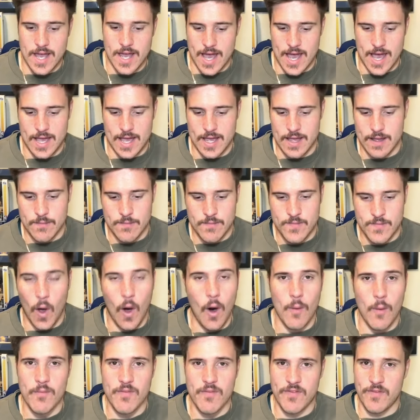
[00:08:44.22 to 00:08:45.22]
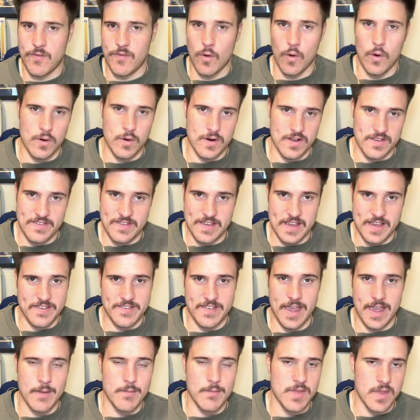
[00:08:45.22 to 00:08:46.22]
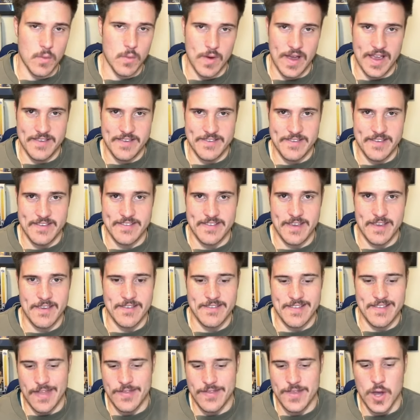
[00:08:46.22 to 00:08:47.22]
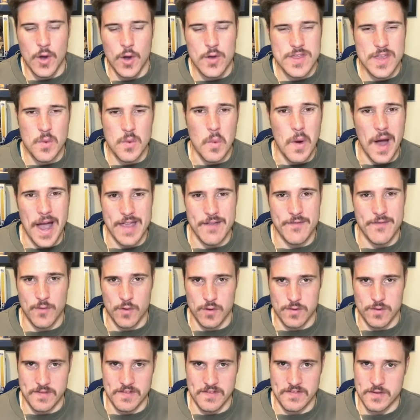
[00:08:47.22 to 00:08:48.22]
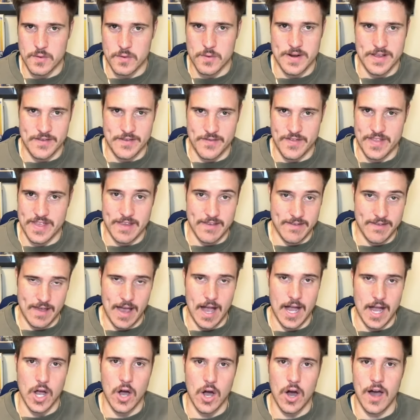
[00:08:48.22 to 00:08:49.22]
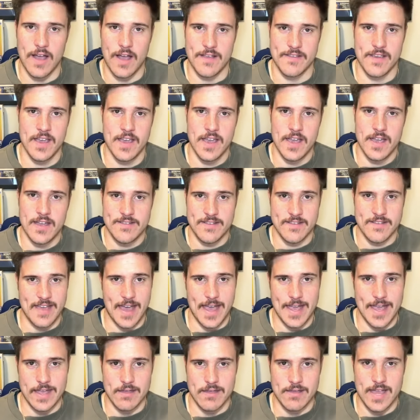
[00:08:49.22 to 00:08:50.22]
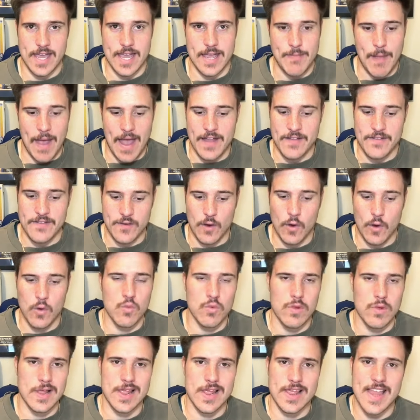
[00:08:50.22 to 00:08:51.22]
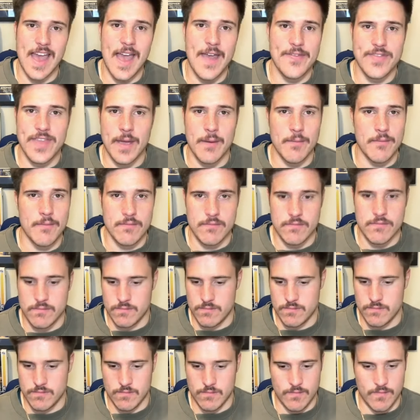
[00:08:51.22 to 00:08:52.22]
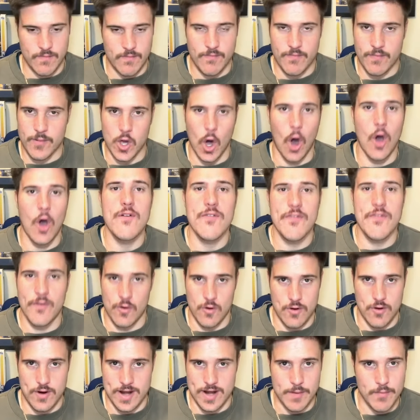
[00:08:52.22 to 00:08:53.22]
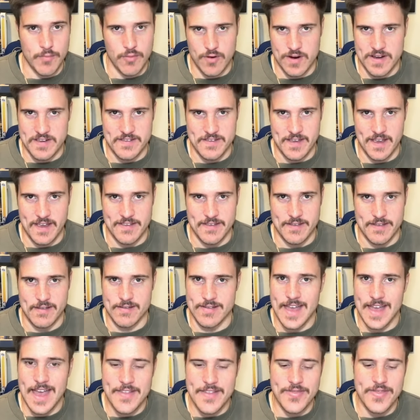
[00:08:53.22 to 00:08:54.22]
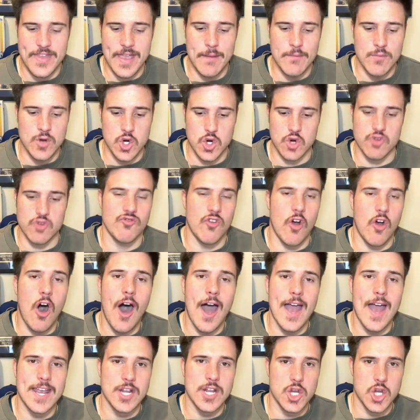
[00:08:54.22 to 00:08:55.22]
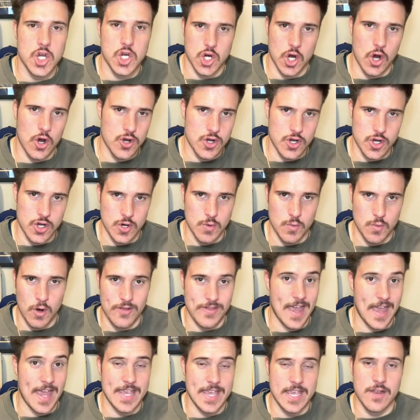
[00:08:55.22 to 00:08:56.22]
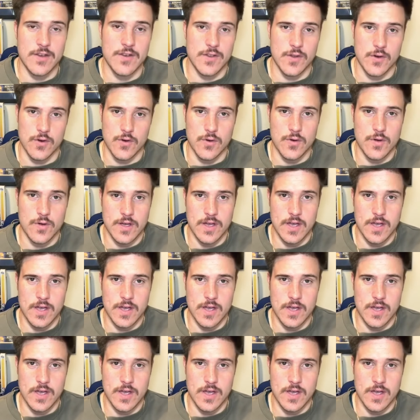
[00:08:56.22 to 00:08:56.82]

a top 4 to 6 team in the West this season. And the only way for them to do it is for these young guys to take a leap. And so let them go for it in preseason. Let them try and show you what they can do.